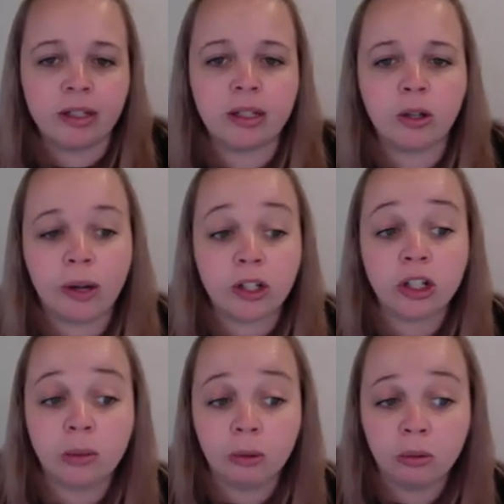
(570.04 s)

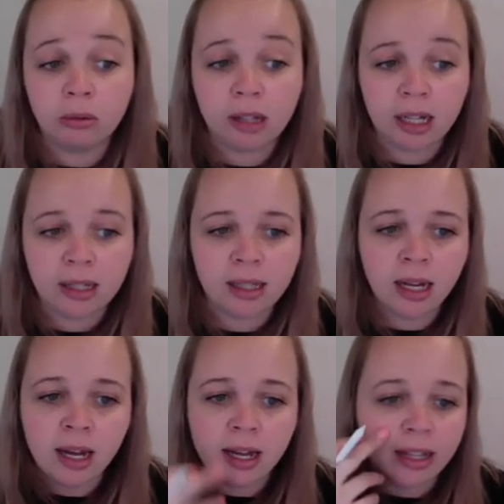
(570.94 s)
questionable things.
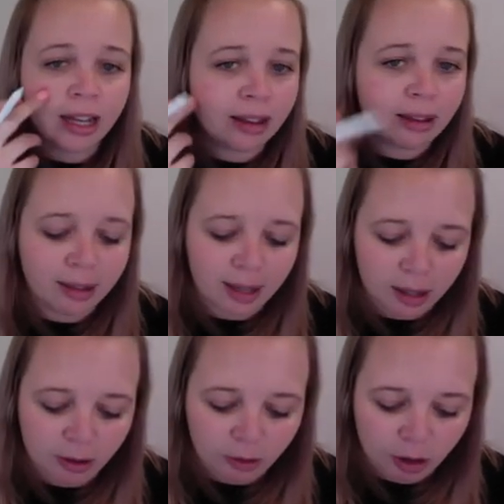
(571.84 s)
The other thing
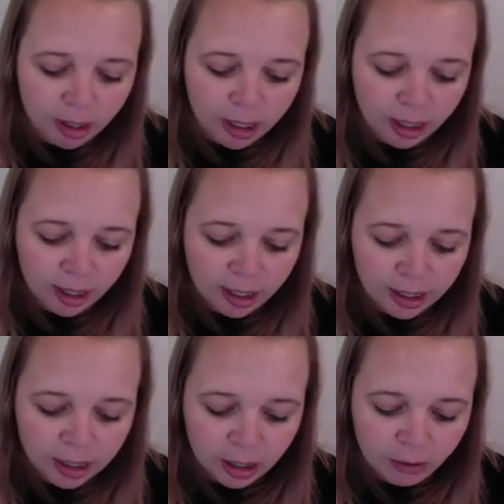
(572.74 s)
you've got here
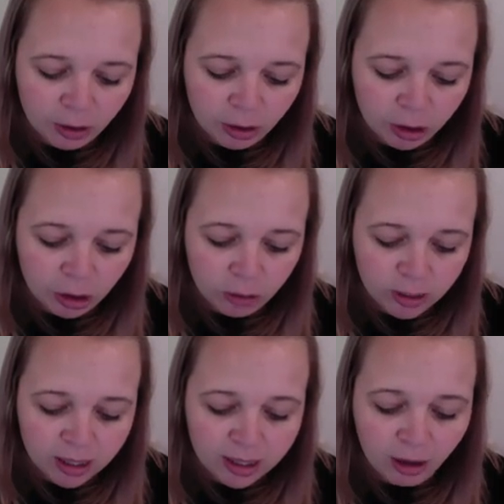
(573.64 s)
is that you've got
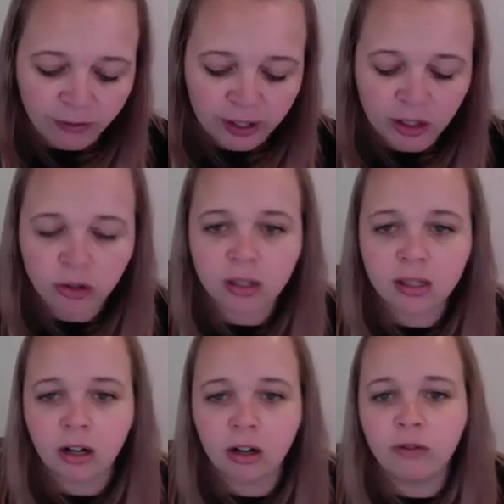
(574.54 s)
human
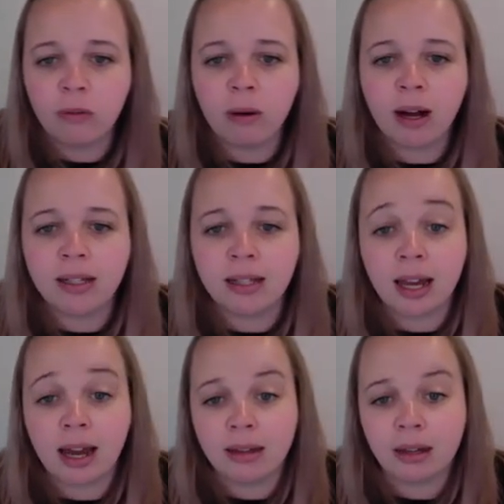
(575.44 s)
self-interest overrides the
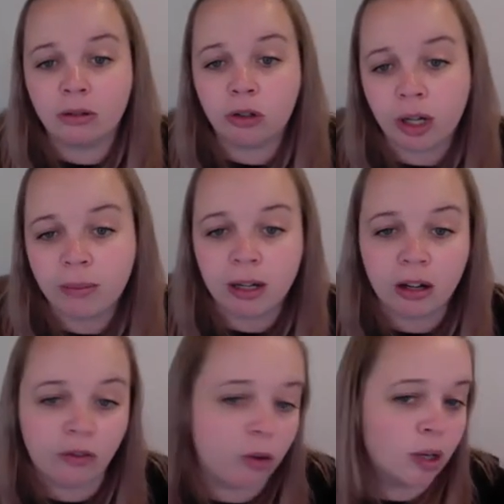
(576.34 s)
ethical treatment
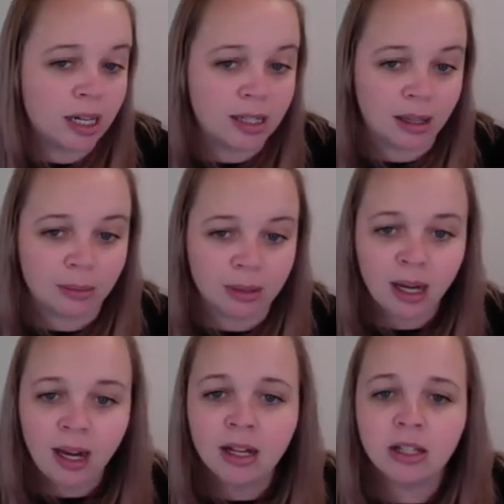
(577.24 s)
of organisms.
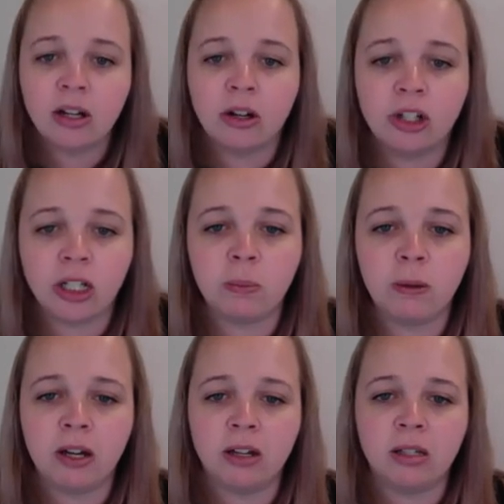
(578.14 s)
So just
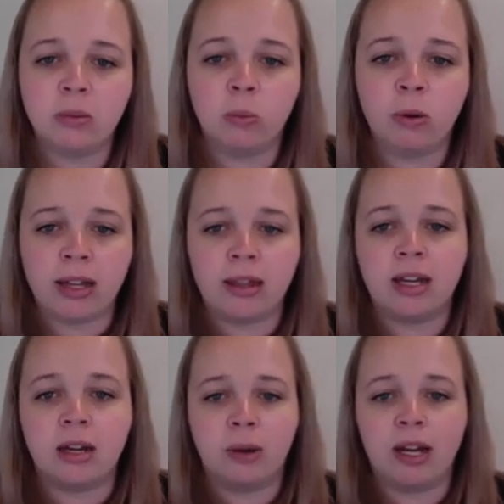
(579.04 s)
because we
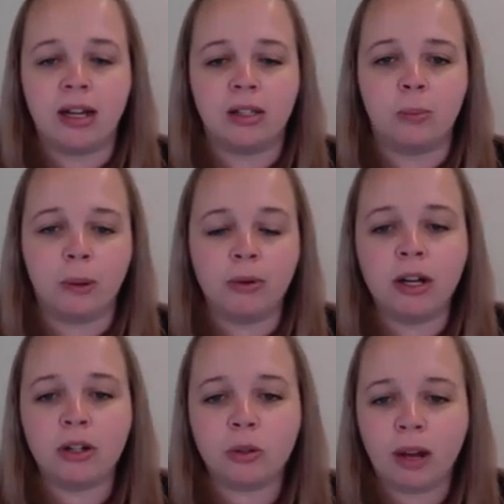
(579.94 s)
think we are
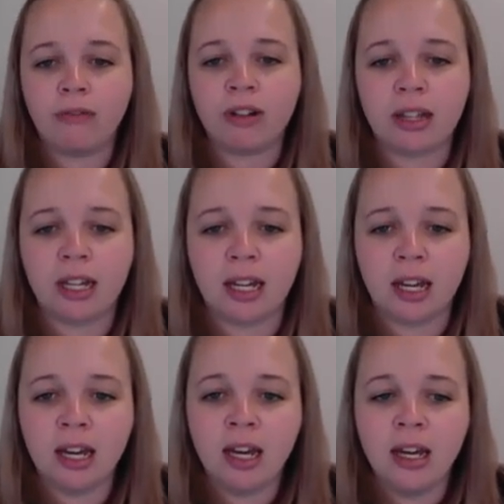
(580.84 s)
superior to everything,
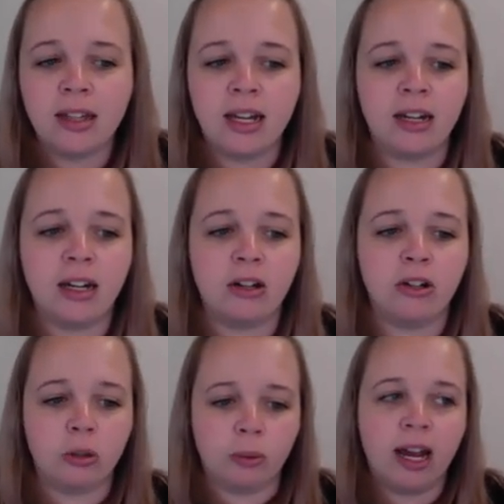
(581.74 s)
then
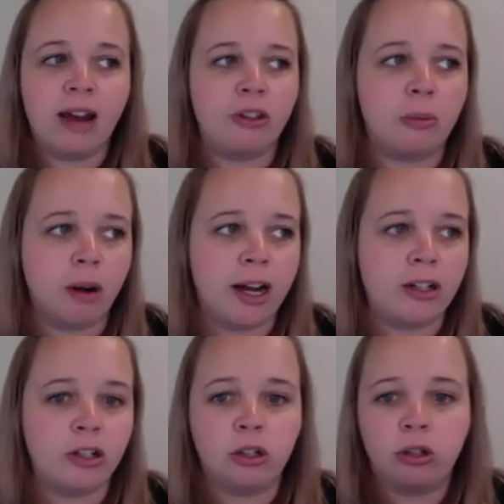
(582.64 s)
do we have the right
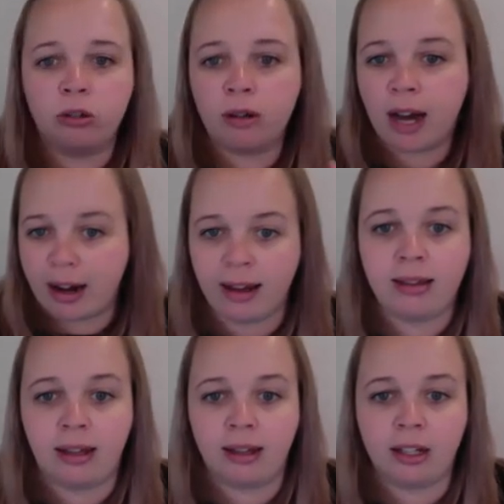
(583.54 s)
to
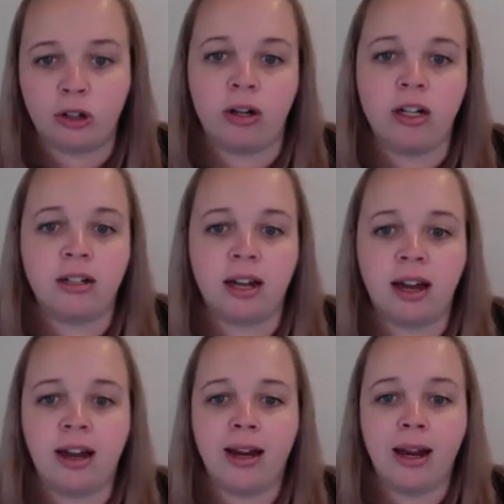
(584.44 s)
unethically treat
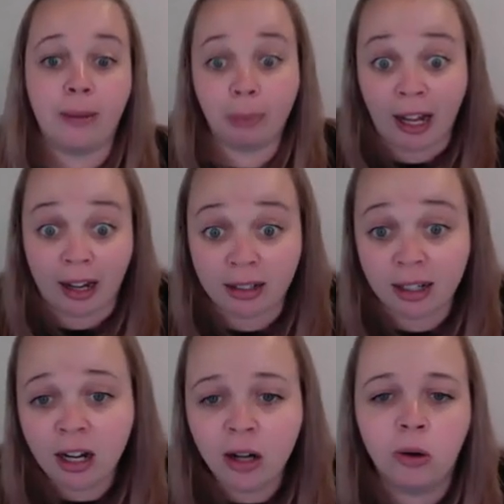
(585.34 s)
a plant
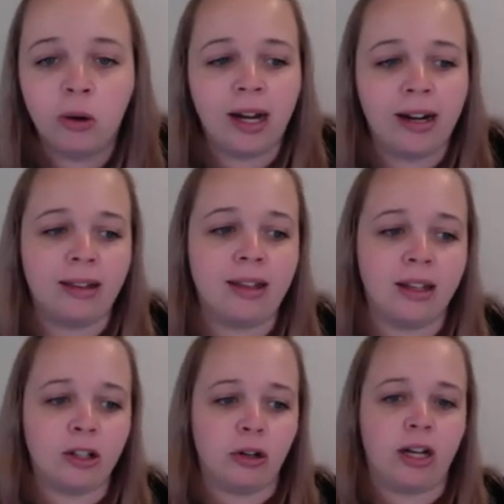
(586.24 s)
or
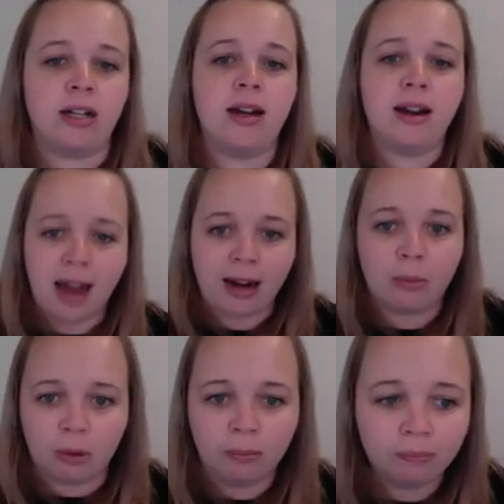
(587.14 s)
unethically treat an
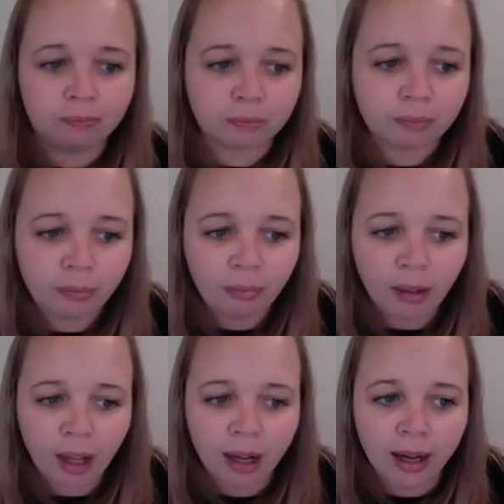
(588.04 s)
animal?
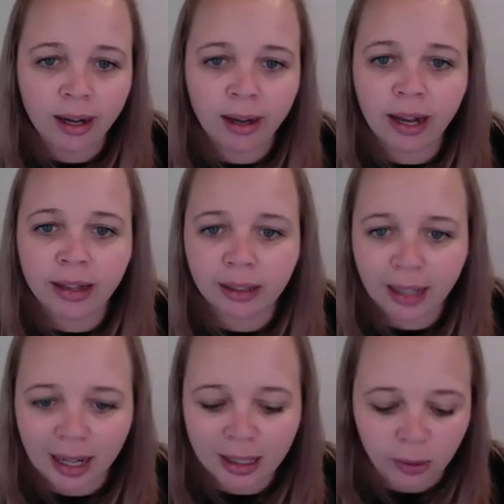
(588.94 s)
And the
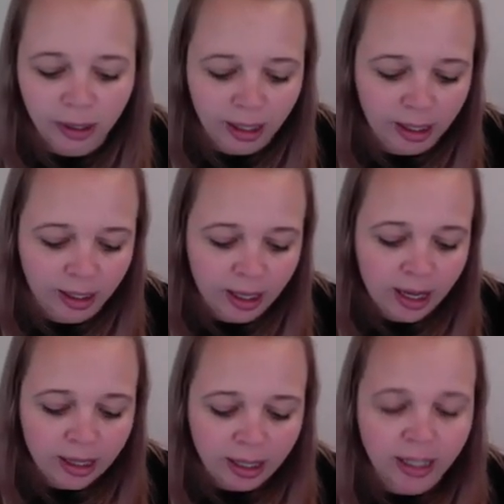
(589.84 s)
last one here,
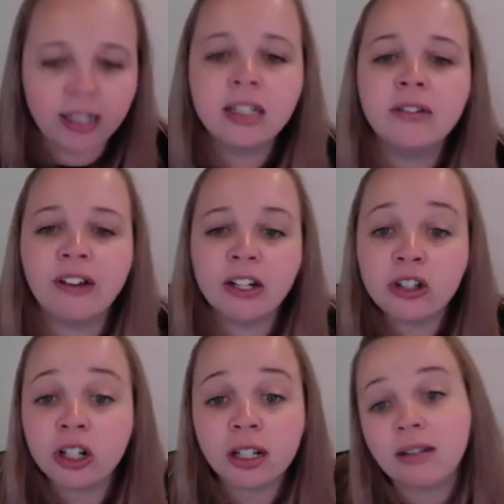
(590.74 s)
the
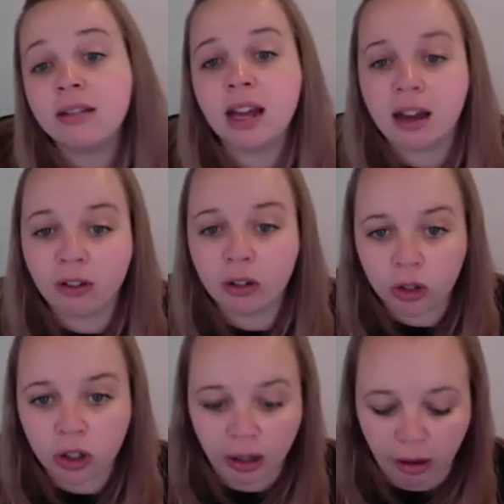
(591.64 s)
intervention in the
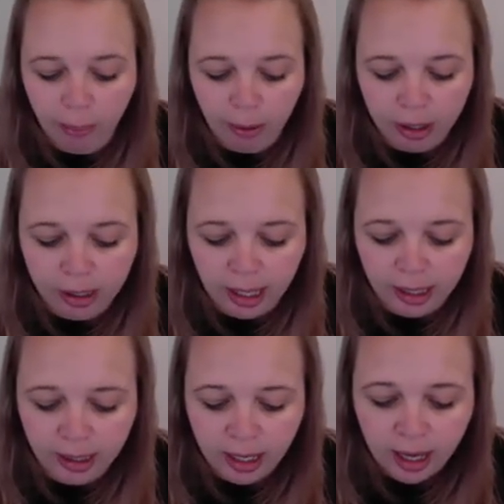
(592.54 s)
evolutionary
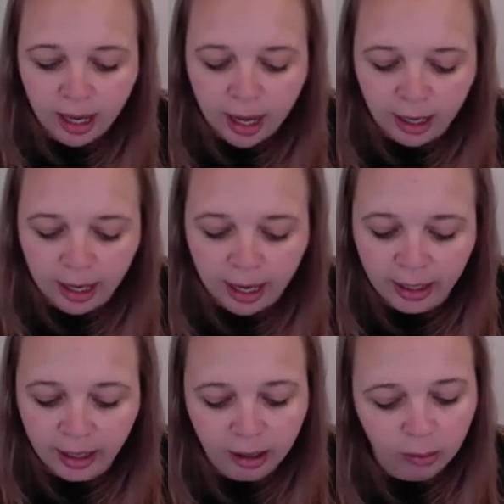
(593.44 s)
process.
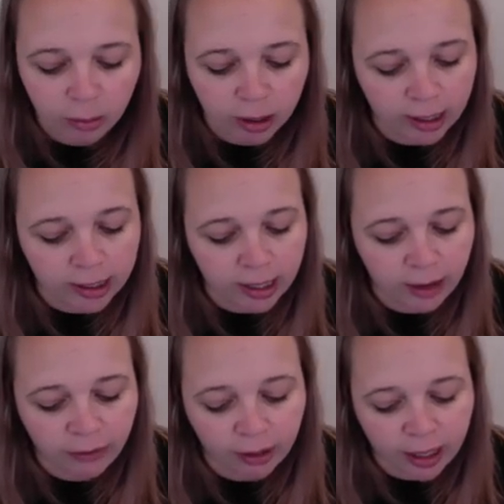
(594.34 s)
Again, what did I say
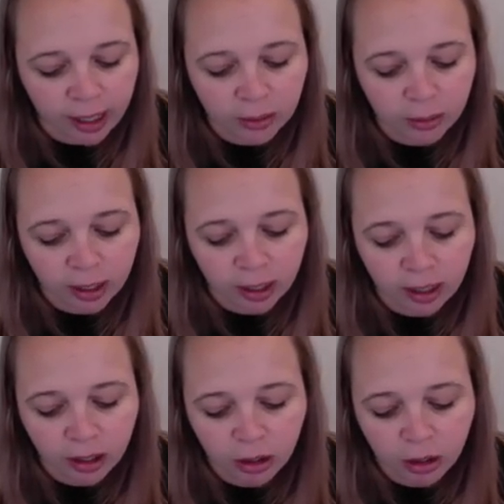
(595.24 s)
for the last one?
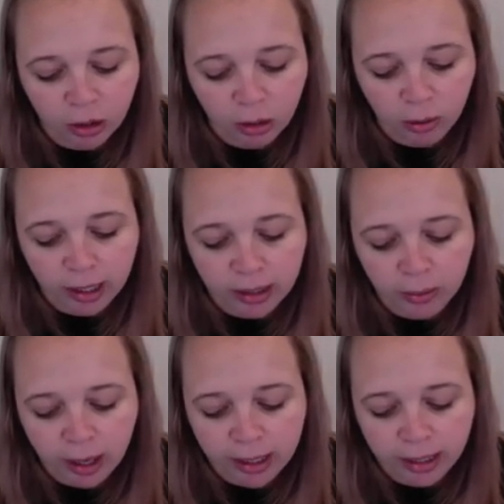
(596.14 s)
You can always
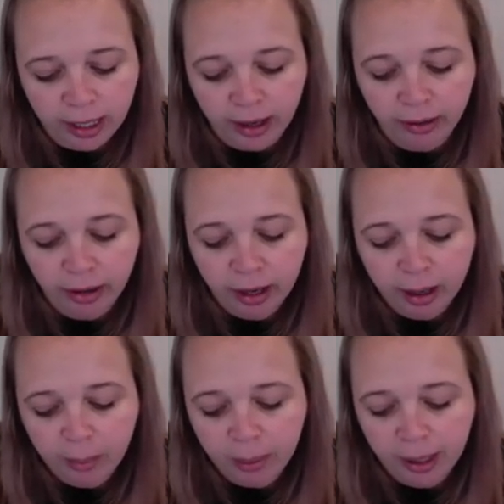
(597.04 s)
write down
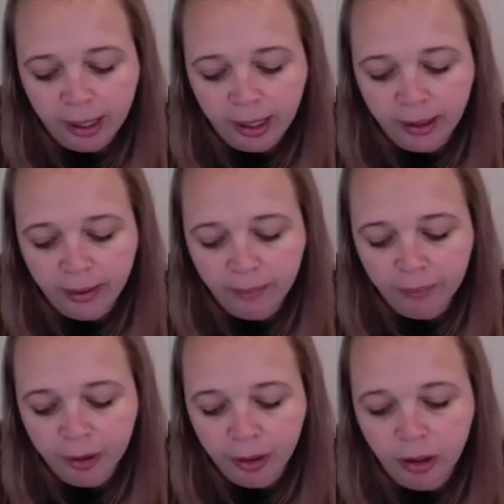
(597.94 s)
playing
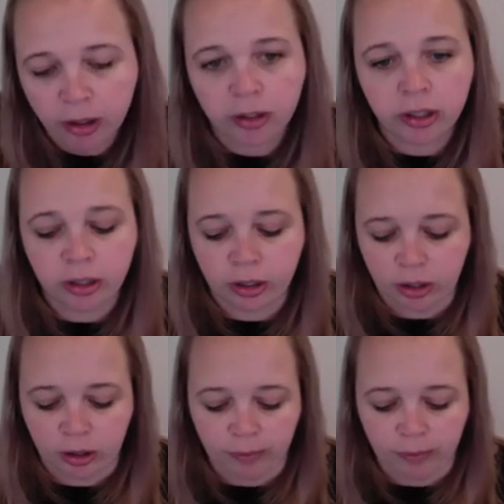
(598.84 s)
God too.